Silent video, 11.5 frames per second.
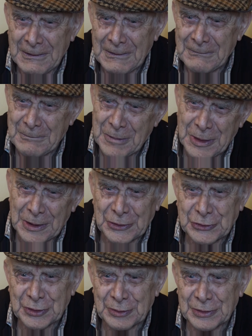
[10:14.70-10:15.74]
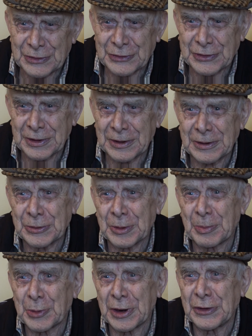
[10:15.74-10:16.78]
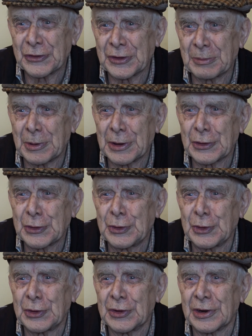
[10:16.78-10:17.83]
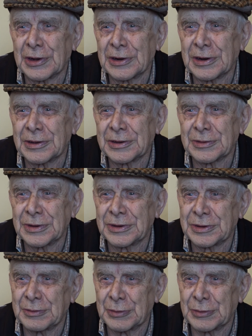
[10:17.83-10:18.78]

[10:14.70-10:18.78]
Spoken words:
And she was the principal of Cougar.